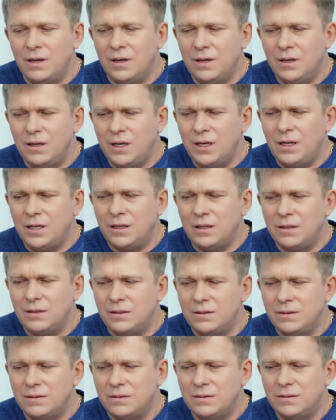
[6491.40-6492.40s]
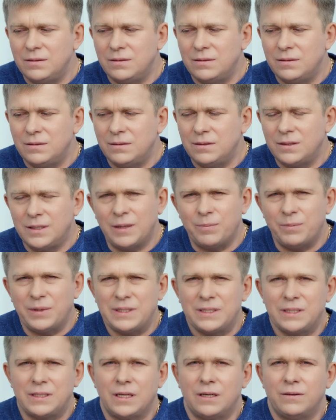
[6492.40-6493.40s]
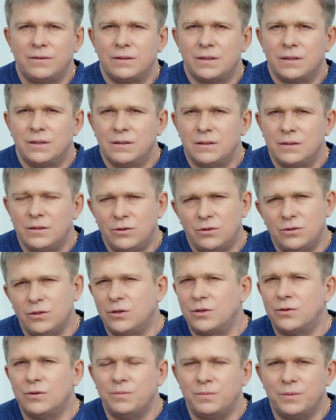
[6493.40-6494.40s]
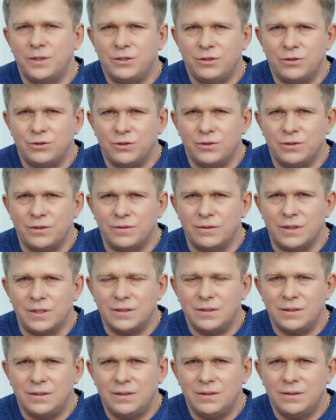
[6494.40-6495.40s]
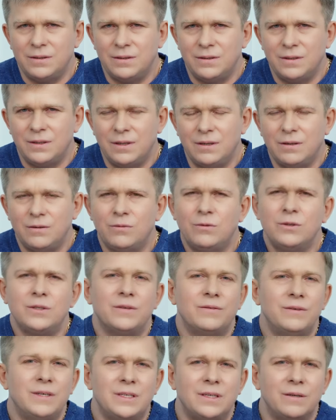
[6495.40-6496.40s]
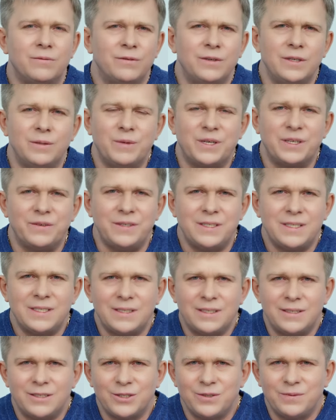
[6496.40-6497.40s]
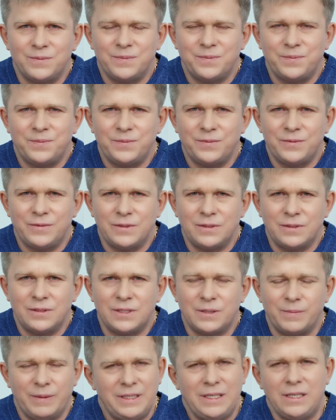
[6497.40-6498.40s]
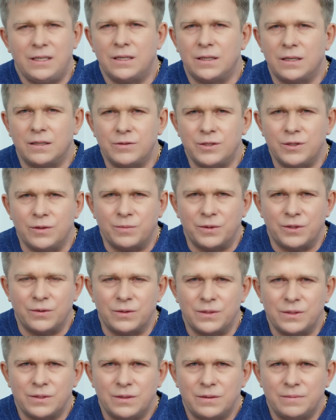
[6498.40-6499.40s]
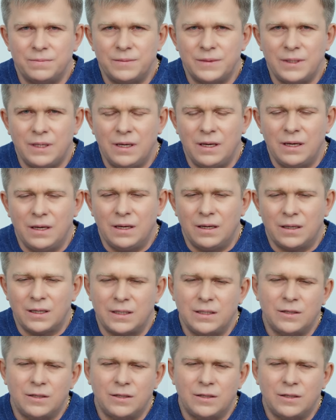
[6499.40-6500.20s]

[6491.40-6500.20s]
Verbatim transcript: or that stand, that coffin under someone else's bathtub? This is what our entire choice is about. Look how simple everything is.